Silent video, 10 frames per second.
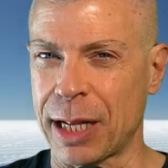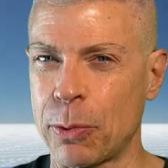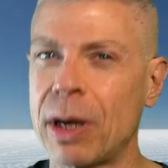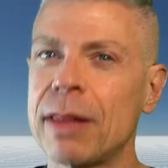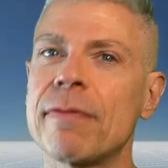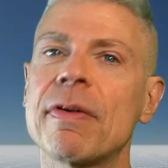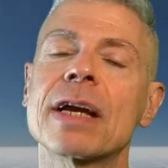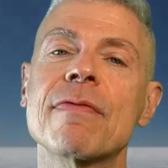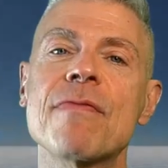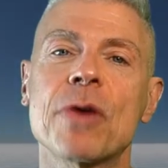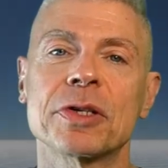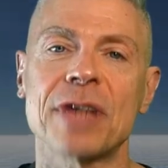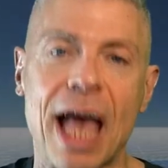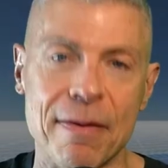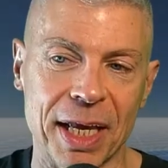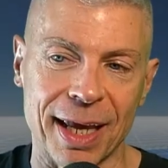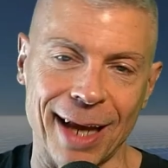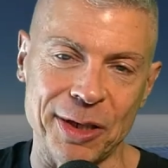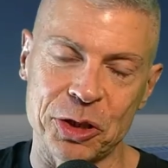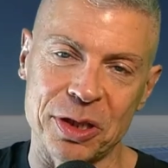And one of the very first
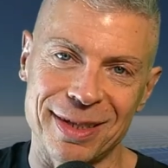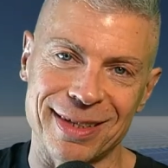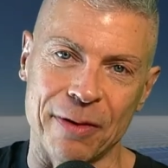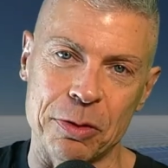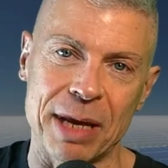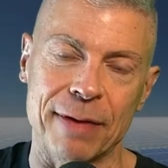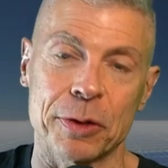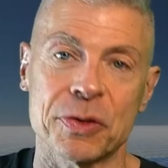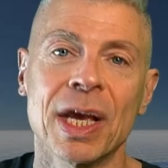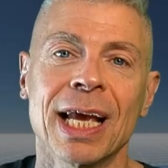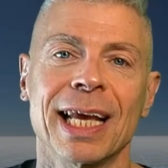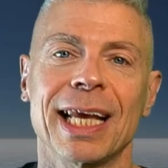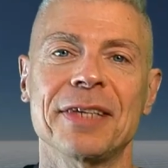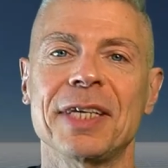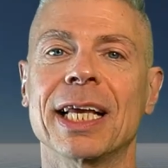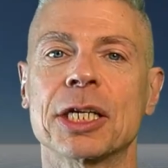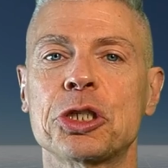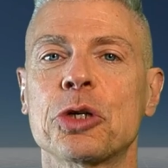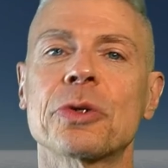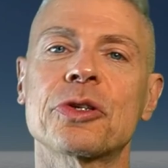evocations of the metaverse is in a
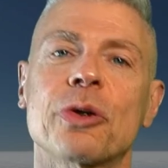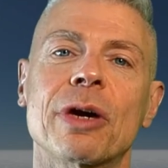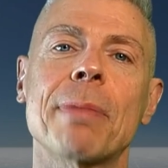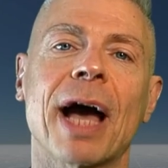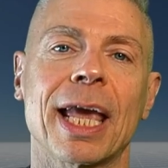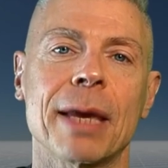short story by E.